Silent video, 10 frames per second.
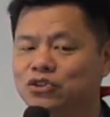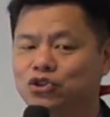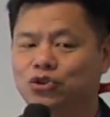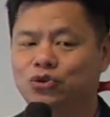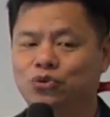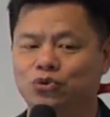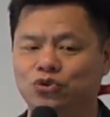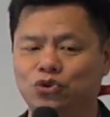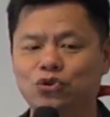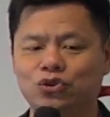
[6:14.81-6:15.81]
to
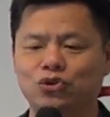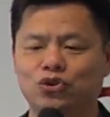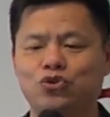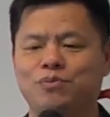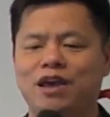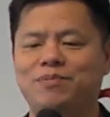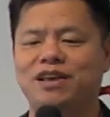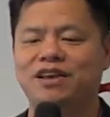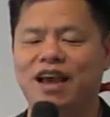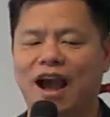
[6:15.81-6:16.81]
users who may
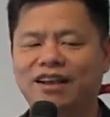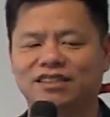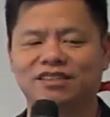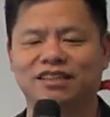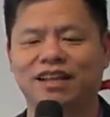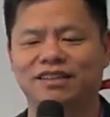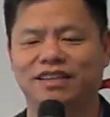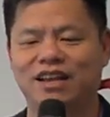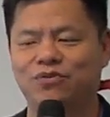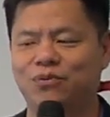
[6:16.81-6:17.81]
be accessing that
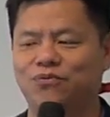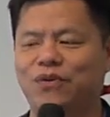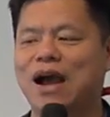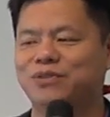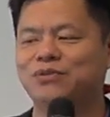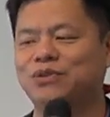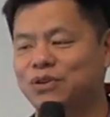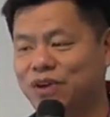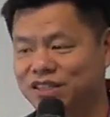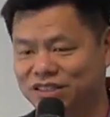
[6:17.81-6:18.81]
data from five different
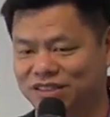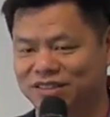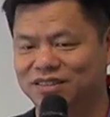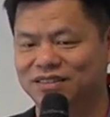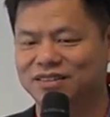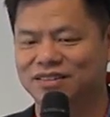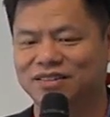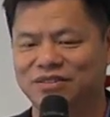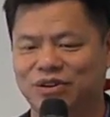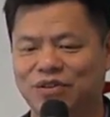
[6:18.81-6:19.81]
devices,
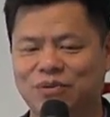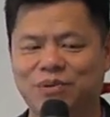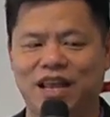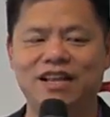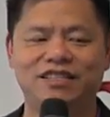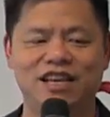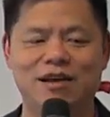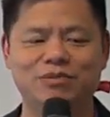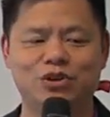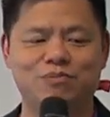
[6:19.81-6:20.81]
right? From an
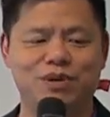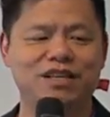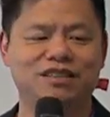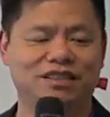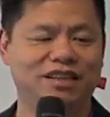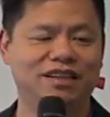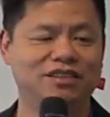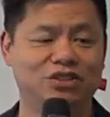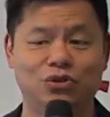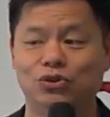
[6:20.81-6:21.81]
ATM to a PC
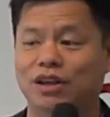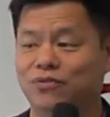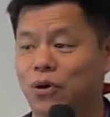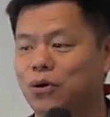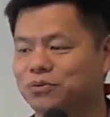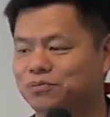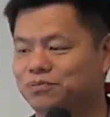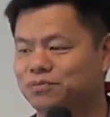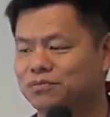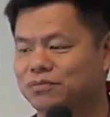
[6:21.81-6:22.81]
to their phone.
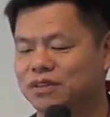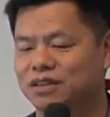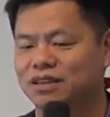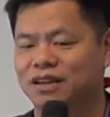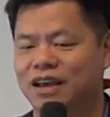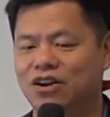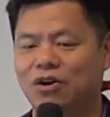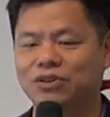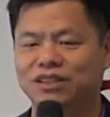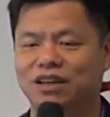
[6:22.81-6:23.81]
And all
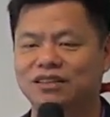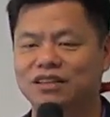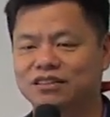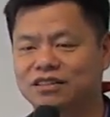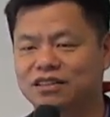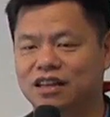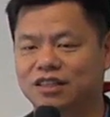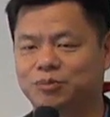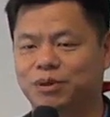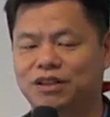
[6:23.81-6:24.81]
of a sudden, the, the
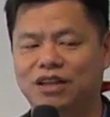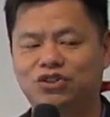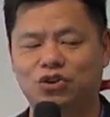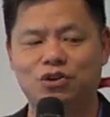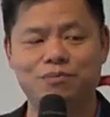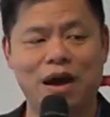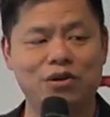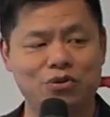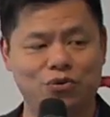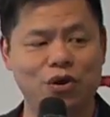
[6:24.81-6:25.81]
exponential
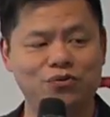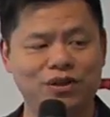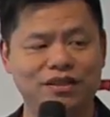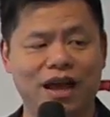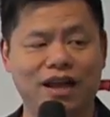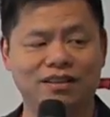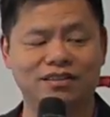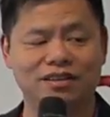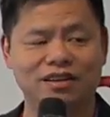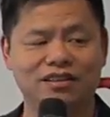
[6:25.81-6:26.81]
amount of growth in that,
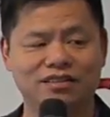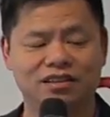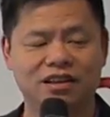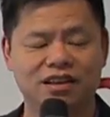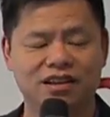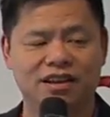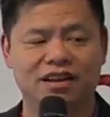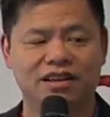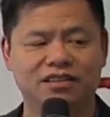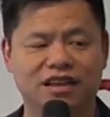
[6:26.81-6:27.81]
in,
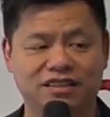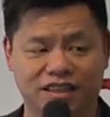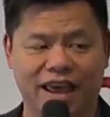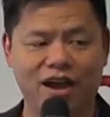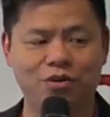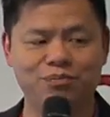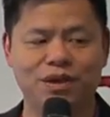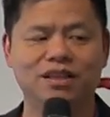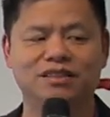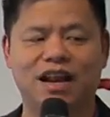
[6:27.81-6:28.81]
in that scale
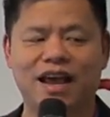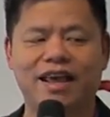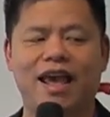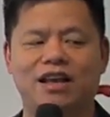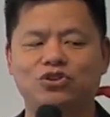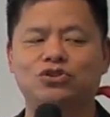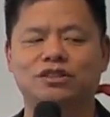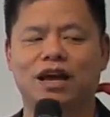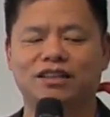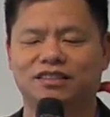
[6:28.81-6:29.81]
means that I can't use
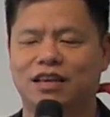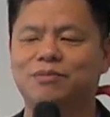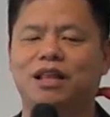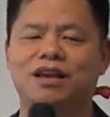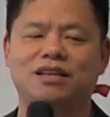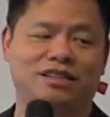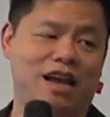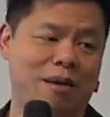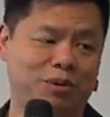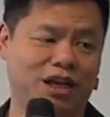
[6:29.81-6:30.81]
that same legacy
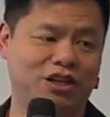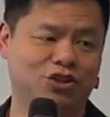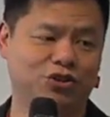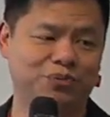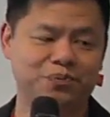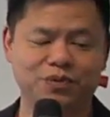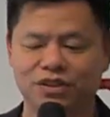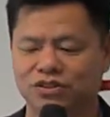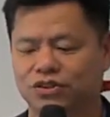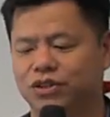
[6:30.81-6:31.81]
application.
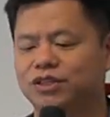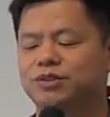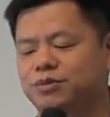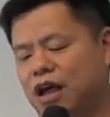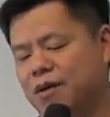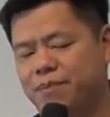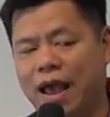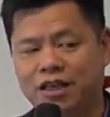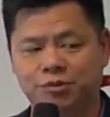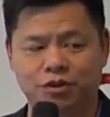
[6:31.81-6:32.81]
So this uh,
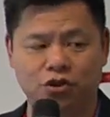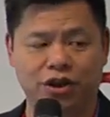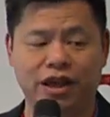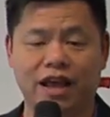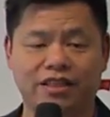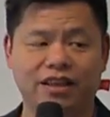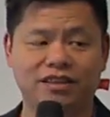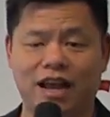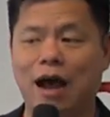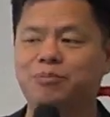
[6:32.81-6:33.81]
bank is looking at things
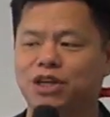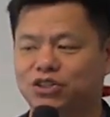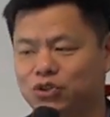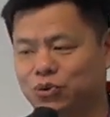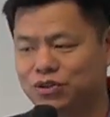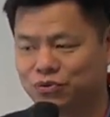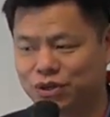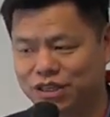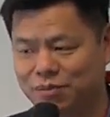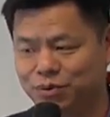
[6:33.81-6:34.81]
like object storage, for
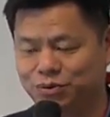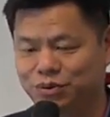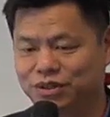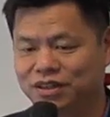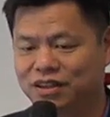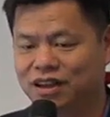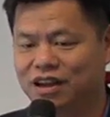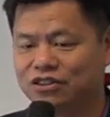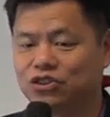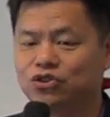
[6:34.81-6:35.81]
example,
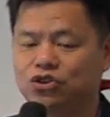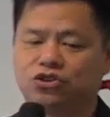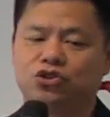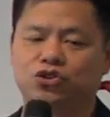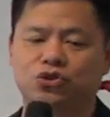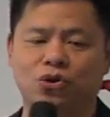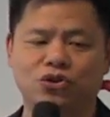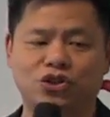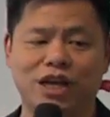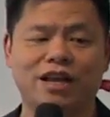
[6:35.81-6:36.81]
uh, to, to store
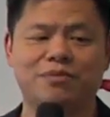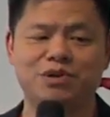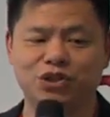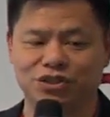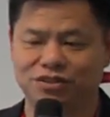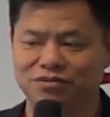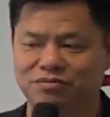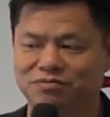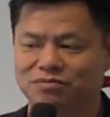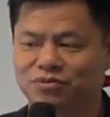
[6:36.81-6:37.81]
your check images,
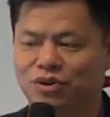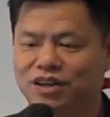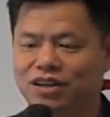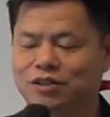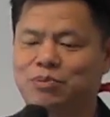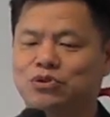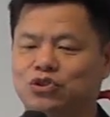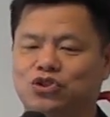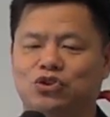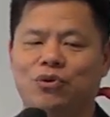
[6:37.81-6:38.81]
right? As opposed to
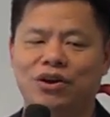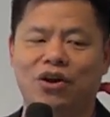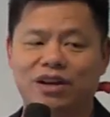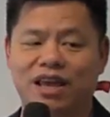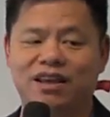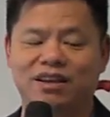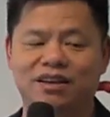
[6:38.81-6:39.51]
storing on a